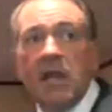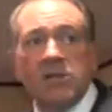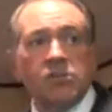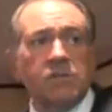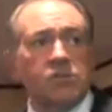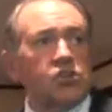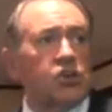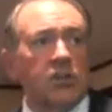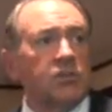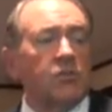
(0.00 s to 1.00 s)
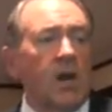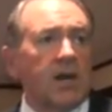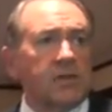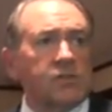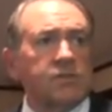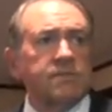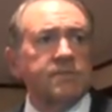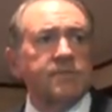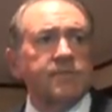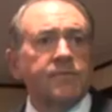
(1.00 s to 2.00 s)
has stirred the waters.
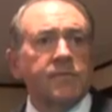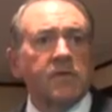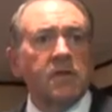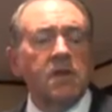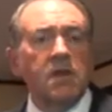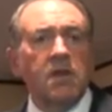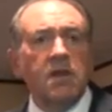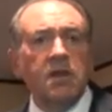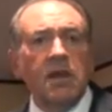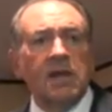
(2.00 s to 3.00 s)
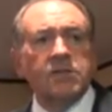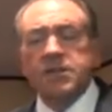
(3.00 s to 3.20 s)
And